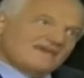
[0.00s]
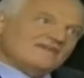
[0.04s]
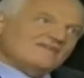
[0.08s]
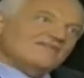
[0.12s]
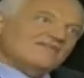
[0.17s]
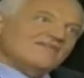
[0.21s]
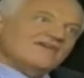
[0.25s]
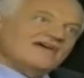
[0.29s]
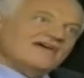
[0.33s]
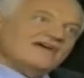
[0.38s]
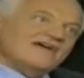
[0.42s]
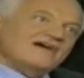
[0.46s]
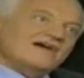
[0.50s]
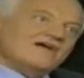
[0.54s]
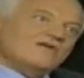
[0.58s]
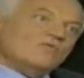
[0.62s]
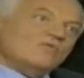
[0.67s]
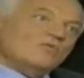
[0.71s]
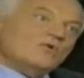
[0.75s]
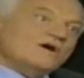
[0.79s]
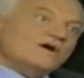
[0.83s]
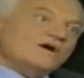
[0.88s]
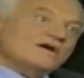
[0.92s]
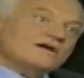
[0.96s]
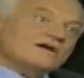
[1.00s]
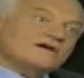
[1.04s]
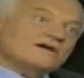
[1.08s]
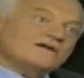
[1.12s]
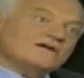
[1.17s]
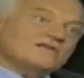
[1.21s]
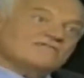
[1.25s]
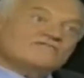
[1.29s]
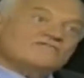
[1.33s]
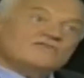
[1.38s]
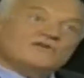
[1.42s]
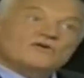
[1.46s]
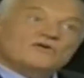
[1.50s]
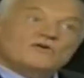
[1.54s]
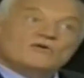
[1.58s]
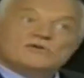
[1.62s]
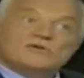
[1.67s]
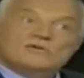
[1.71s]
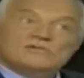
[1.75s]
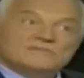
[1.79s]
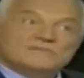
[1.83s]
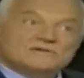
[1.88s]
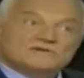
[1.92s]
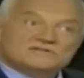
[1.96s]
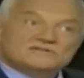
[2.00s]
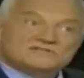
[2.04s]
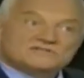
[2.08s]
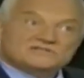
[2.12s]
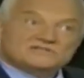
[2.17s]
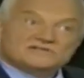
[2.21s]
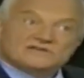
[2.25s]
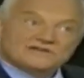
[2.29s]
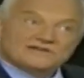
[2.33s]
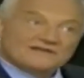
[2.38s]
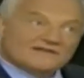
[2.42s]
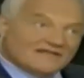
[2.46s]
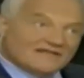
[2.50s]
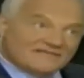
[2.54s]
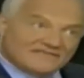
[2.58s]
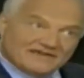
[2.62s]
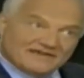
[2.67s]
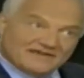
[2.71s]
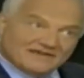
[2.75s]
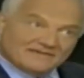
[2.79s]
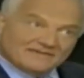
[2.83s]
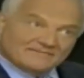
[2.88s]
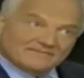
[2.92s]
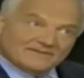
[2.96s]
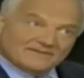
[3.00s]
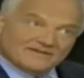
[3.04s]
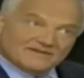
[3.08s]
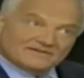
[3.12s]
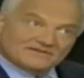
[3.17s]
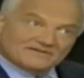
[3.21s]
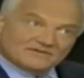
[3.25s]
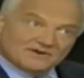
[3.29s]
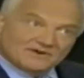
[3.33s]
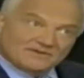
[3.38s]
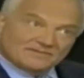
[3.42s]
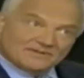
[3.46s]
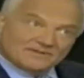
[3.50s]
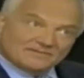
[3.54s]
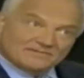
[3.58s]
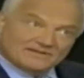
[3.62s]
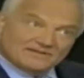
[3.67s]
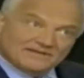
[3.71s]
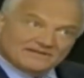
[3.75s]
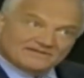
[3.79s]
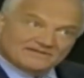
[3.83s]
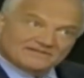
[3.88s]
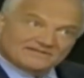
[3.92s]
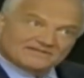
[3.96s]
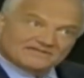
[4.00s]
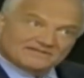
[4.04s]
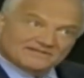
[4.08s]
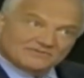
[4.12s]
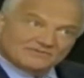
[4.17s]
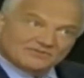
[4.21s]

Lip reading: They work for almost nothing compared to our populations.